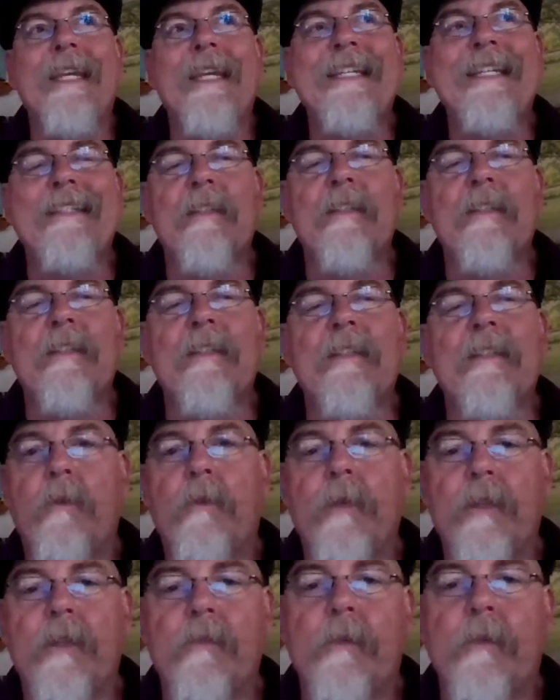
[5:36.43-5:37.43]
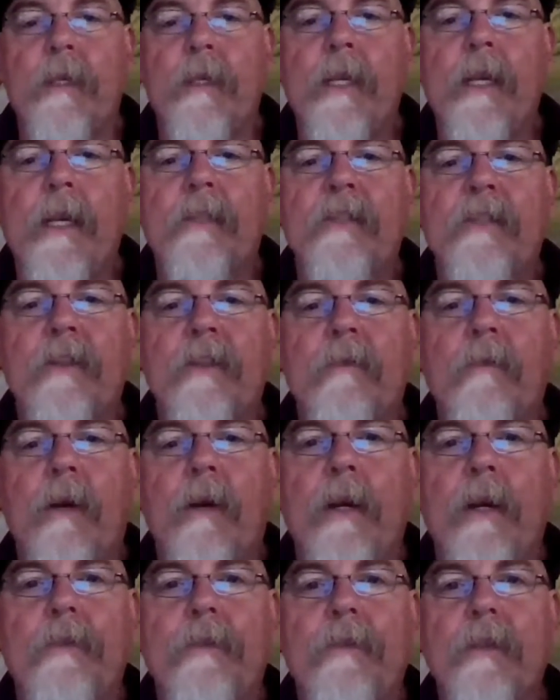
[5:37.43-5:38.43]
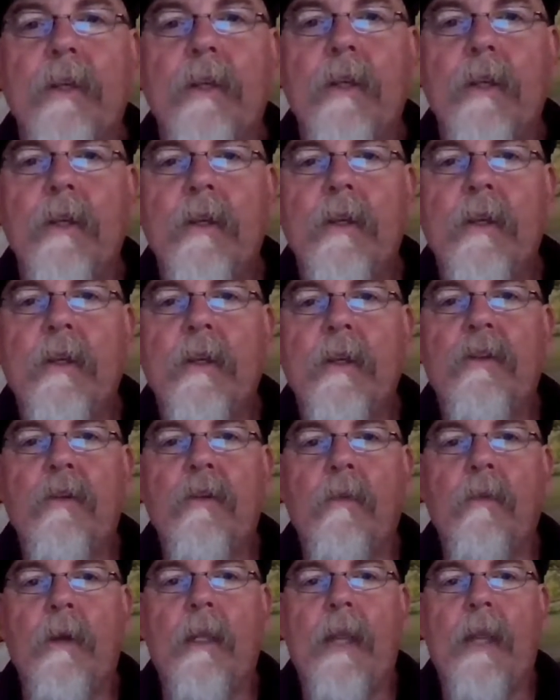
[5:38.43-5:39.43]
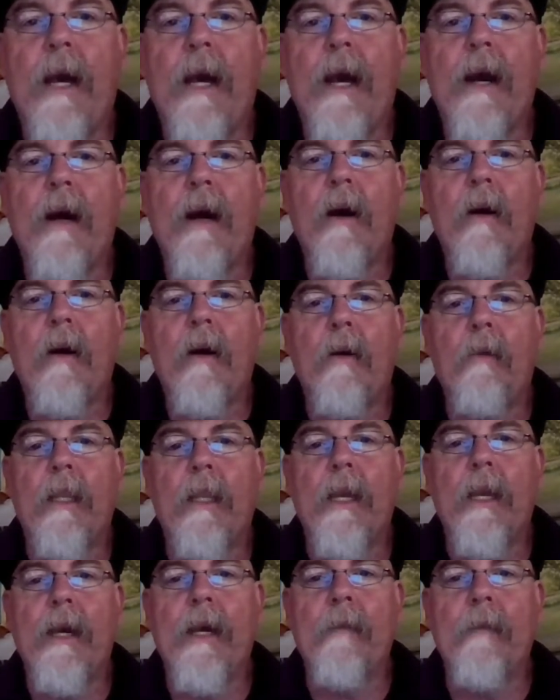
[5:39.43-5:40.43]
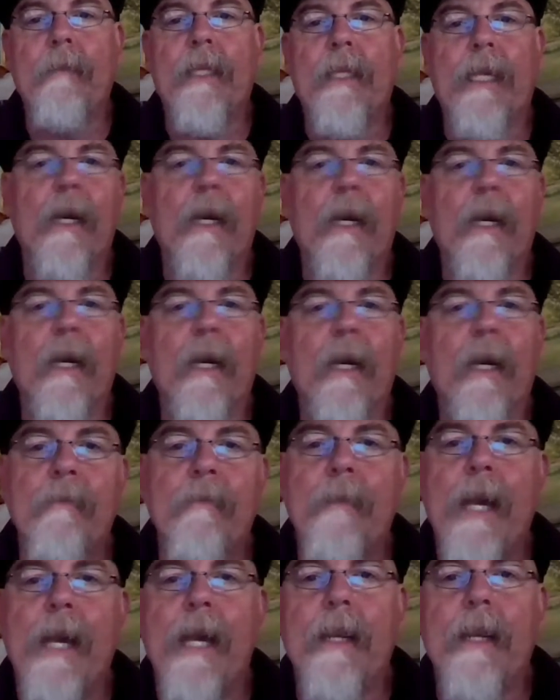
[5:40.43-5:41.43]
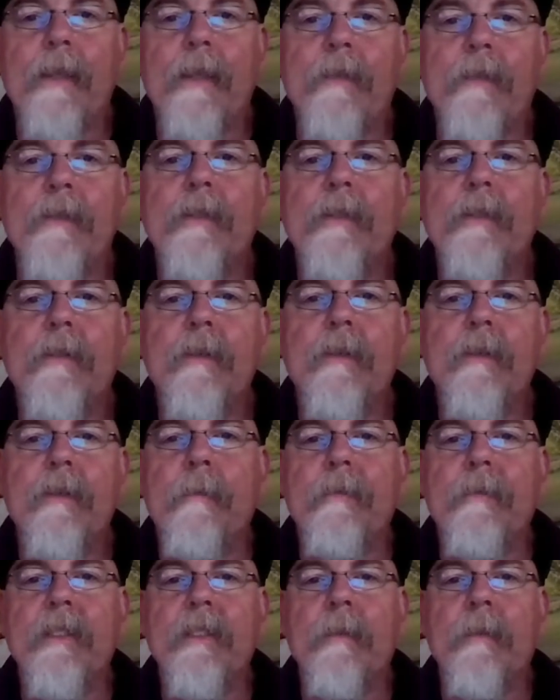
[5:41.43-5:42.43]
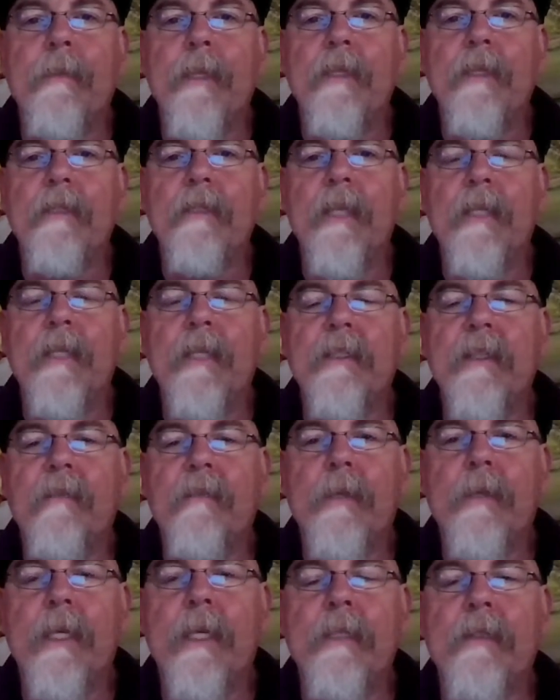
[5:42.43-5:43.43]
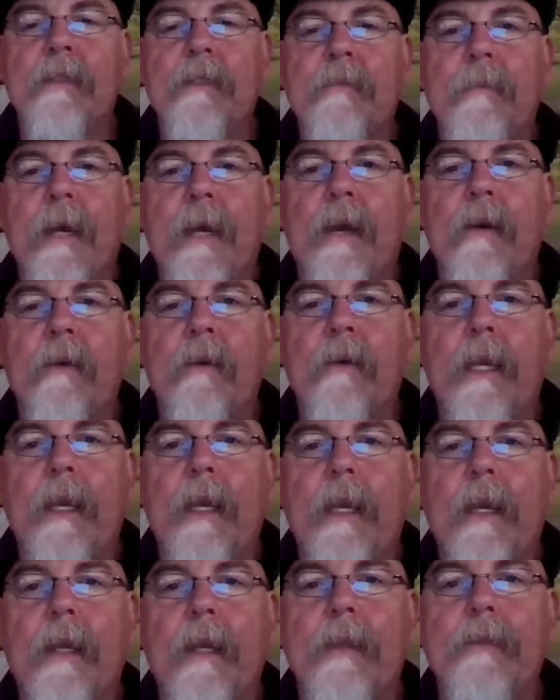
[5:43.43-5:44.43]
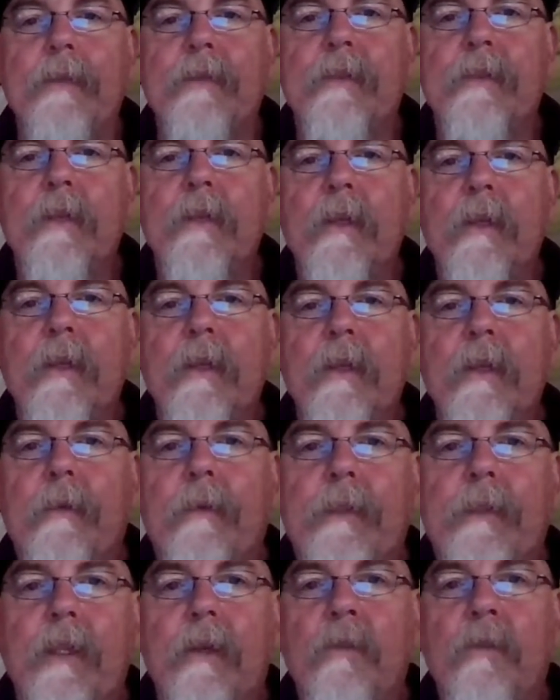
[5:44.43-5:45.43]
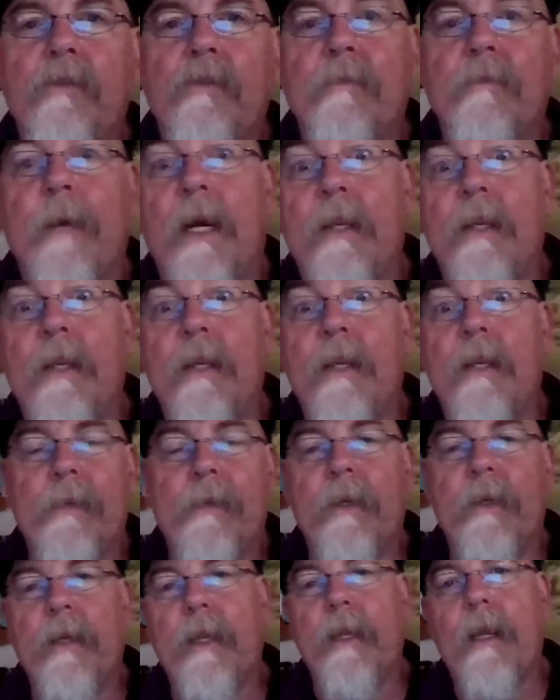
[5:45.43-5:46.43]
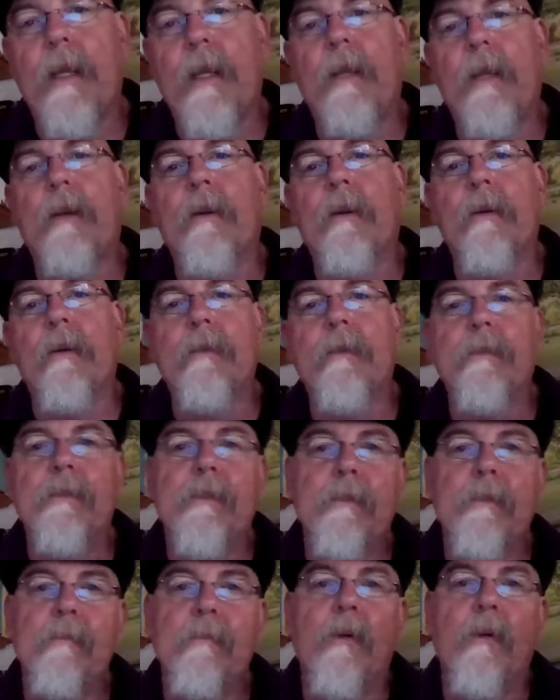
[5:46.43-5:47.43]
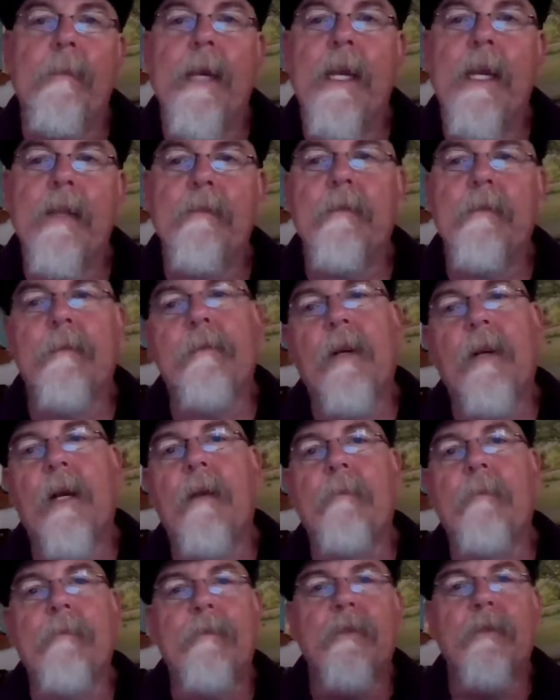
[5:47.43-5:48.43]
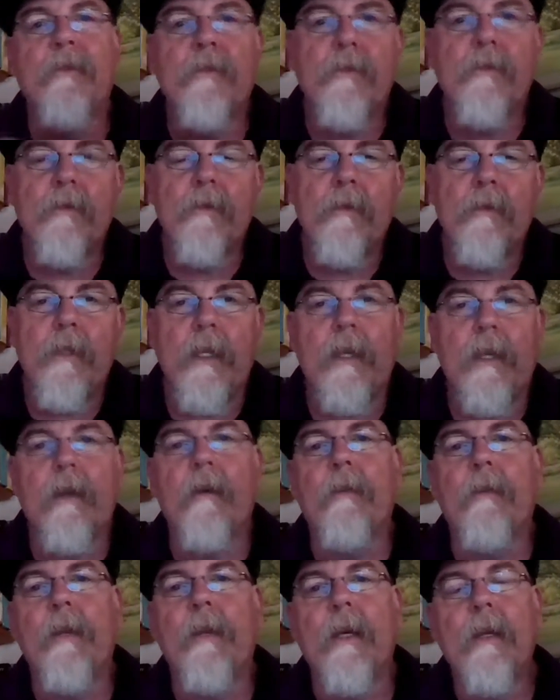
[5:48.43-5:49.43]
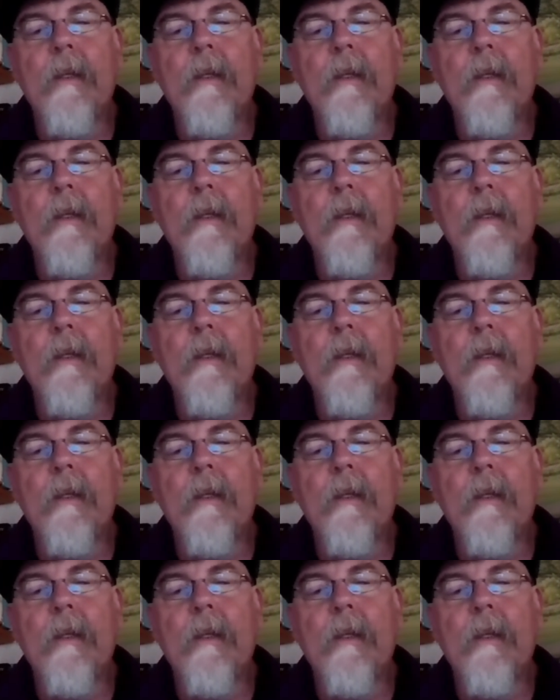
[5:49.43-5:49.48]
reasons for this reduction was to allow BLM and the government to manage some of these sensitive places better, because, with a huge monument over 1 million acres, more management problems, that,